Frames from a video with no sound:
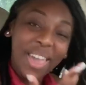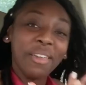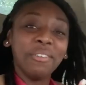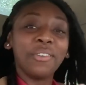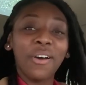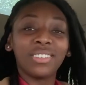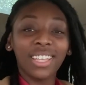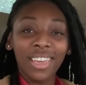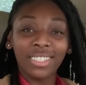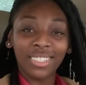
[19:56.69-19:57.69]
You know what I'm
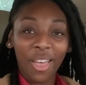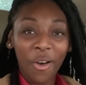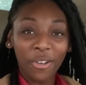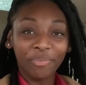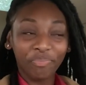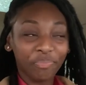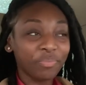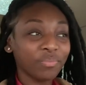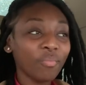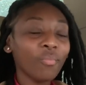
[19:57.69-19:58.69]
saying? So
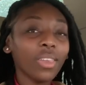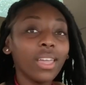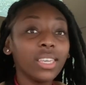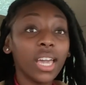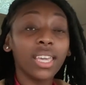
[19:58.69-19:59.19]
yeah,